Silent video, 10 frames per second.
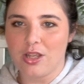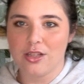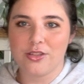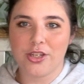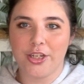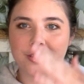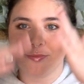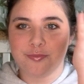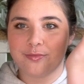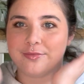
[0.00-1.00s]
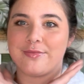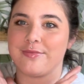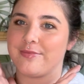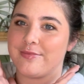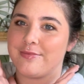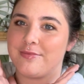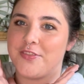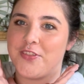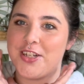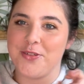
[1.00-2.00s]
So
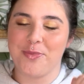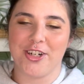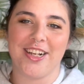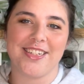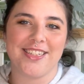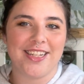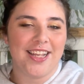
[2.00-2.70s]
final products.